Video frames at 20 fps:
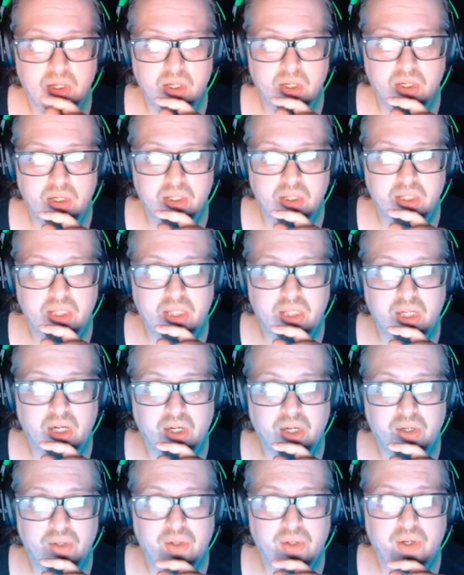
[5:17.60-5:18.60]
The
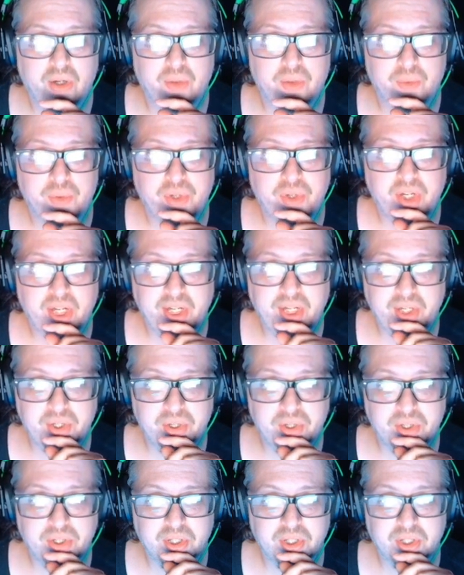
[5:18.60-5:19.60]
Hyakotl
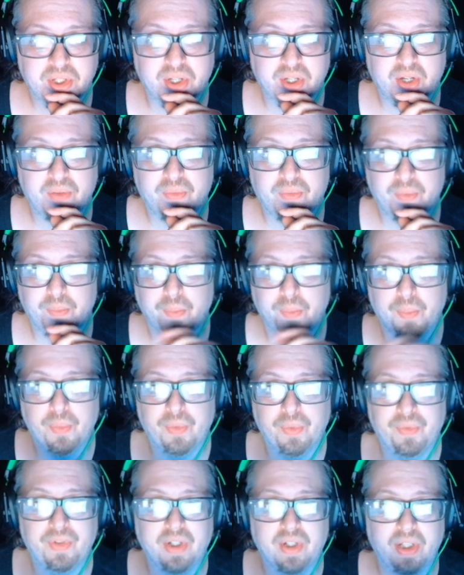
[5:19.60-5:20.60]
changes, aside from
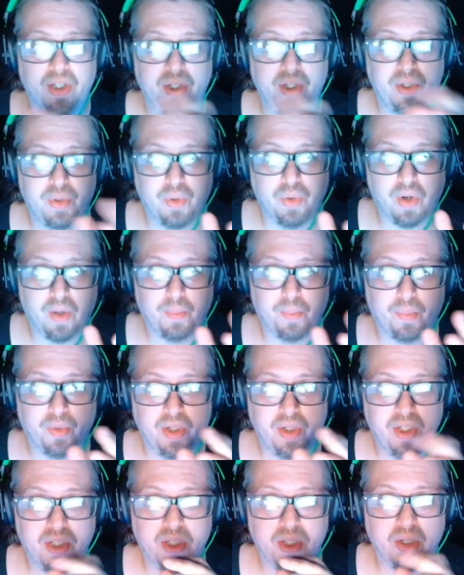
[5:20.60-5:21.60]
improving the drop
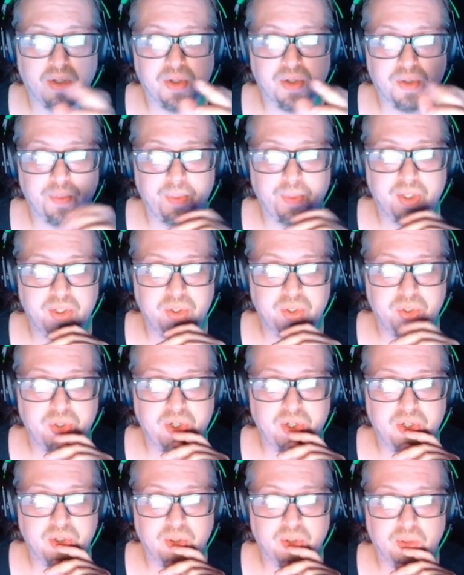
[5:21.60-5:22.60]
rates, they also managed to
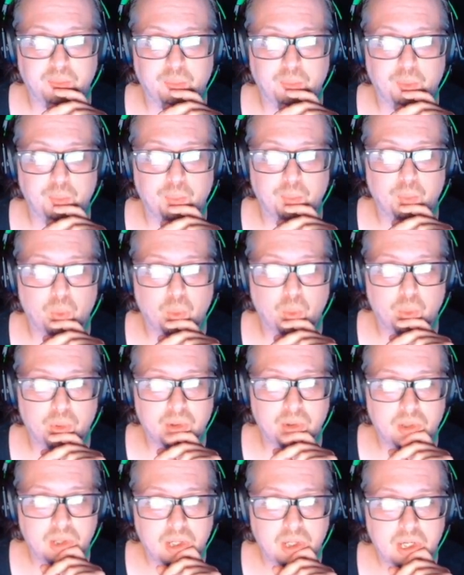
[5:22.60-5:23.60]
change a little bit
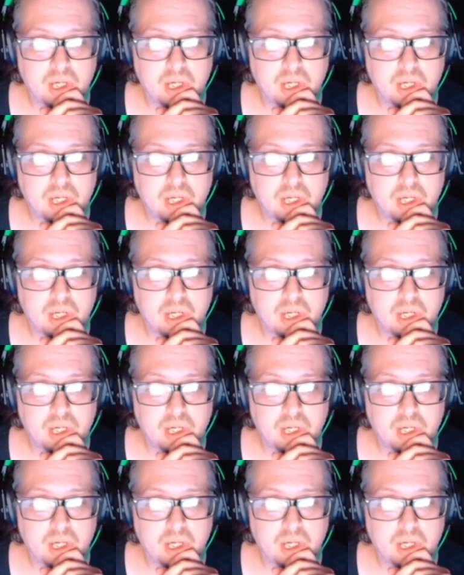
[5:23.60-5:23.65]
more.